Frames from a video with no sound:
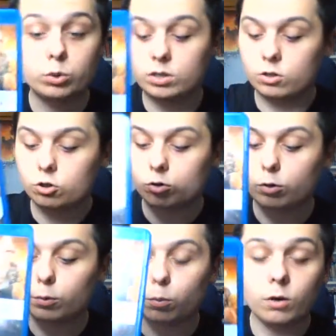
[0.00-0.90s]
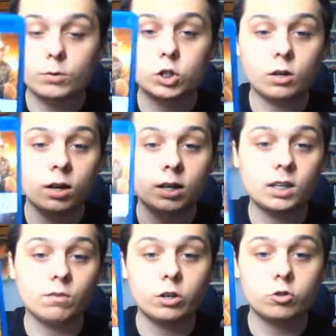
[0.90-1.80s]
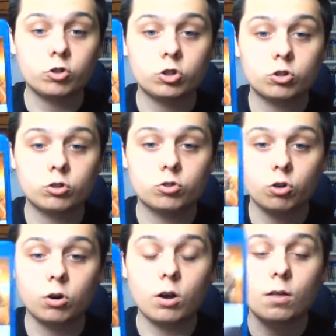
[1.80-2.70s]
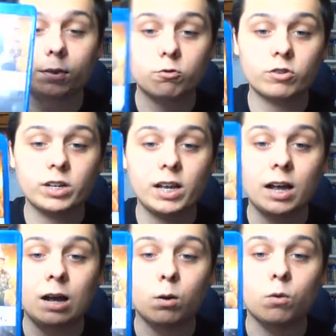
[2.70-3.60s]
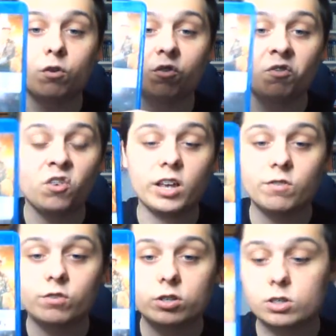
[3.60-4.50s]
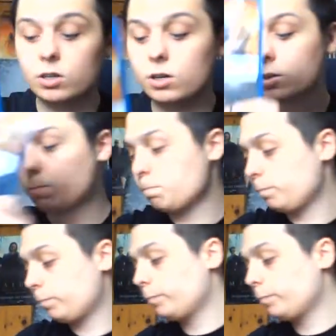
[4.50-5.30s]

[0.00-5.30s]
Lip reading: it was an enjoyable watch. I gave Country Strong 3 out of 5 stars.